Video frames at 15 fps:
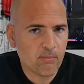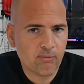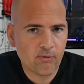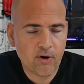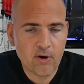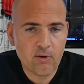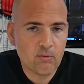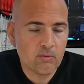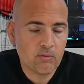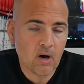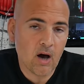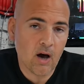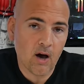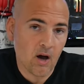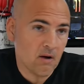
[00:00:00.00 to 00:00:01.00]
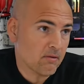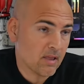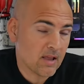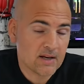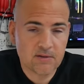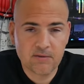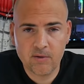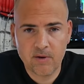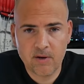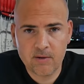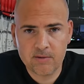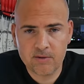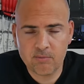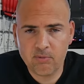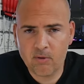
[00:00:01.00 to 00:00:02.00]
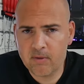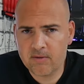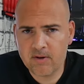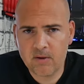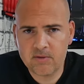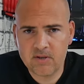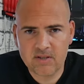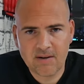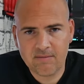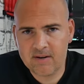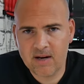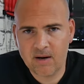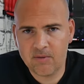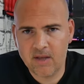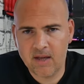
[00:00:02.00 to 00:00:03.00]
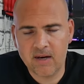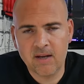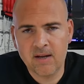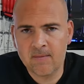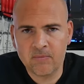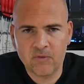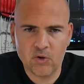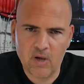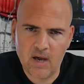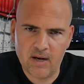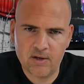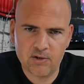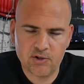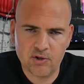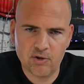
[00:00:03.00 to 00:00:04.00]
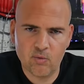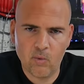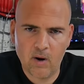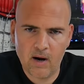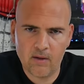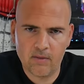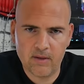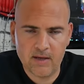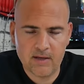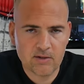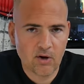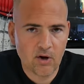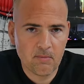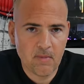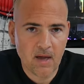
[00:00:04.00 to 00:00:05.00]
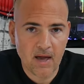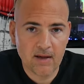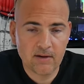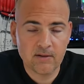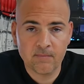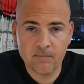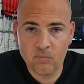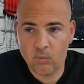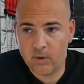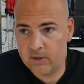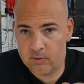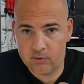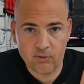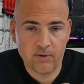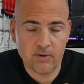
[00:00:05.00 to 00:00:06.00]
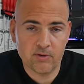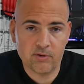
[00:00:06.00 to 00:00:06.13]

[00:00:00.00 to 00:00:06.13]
Pro uh, over the last few years, you've probably noticed every now and then you get an issue where the time head, when you're trying